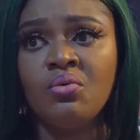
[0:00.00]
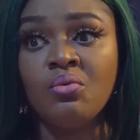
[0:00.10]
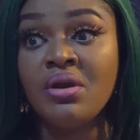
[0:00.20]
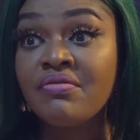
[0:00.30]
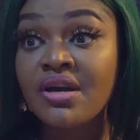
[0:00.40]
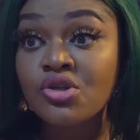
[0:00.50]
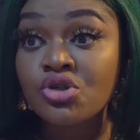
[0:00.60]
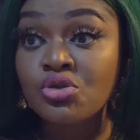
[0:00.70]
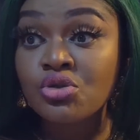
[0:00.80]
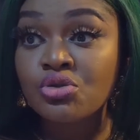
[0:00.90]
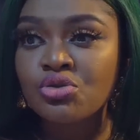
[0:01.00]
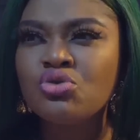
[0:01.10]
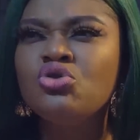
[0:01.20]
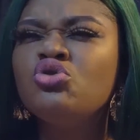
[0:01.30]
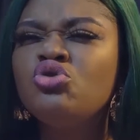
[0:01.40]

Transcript: Whatever you choose to do, you